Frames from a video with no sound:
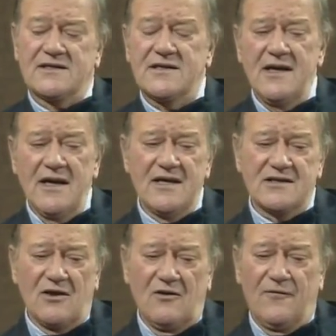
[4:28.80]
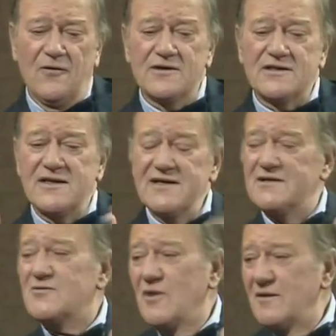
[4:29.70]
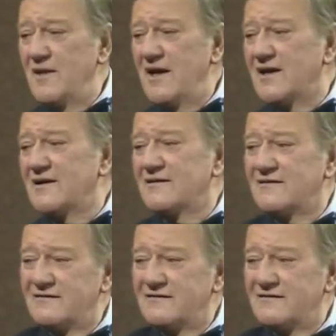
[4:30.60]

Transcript: it suddenly is all focused on this one man.